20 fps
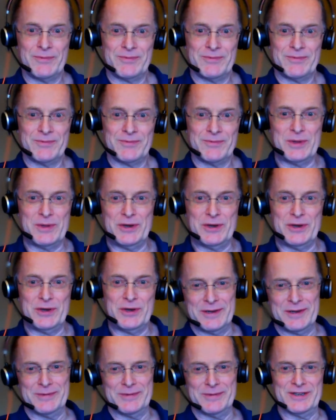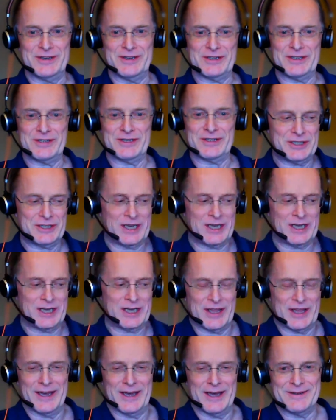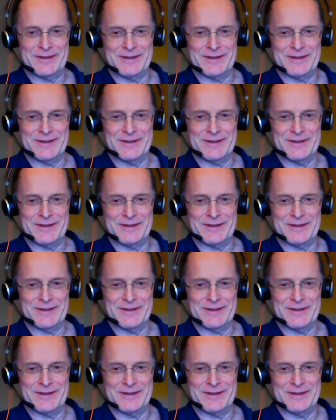We're not in a position to change that.